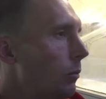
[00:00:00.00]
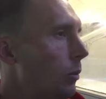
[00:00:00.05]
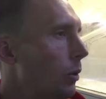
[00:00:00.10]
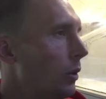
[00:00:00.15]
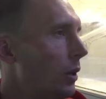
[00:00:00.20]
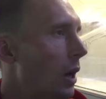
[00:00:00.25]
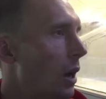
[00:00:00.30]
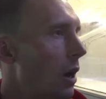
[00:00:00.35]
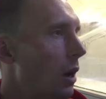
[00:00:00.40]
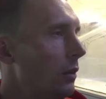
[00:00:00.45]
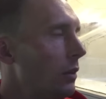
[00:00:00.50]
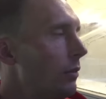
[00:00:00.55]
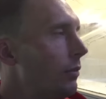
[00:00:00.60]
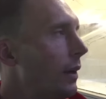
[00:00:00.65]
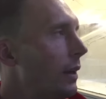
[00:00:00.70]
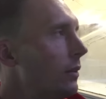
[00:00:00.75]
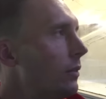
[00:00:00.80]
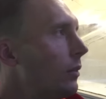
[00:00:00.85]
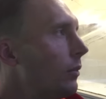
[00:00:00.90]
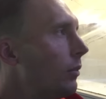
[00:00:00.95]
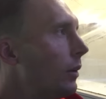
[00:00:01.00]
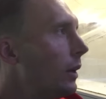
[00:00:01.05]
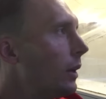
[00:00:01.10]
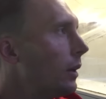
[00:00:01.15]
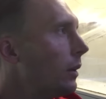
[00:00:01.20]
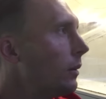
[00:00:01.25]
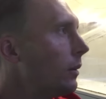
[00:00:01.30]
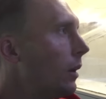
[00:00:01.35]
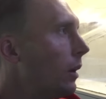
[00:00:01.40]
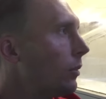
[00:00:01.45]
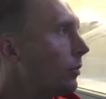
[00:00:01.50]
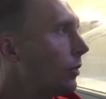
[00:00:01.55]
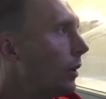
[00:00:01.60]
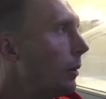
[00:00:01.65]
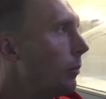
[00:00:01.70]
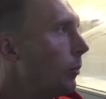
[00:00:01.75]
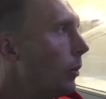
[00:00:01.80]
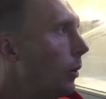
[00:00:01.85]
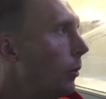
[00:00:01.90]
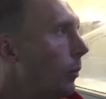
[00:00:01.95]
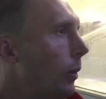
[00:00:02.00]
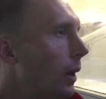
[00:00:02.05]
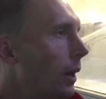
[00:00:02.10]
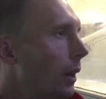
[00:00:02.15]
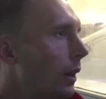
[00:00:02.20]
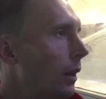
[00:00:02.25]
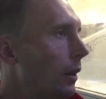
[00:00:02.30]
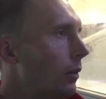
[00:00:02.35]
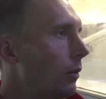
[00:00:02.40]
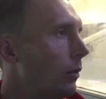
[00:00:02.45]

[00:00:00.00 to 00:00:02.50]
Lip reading: worked hard defensively, our shape worked well.